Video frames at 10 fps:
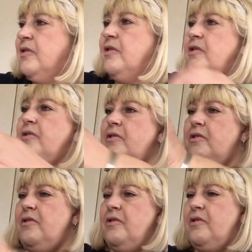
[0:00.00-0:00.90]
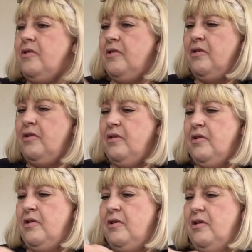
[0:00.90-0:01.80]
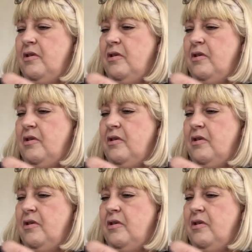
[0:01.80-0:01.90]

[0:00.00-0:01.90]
No one is speaking in this clip.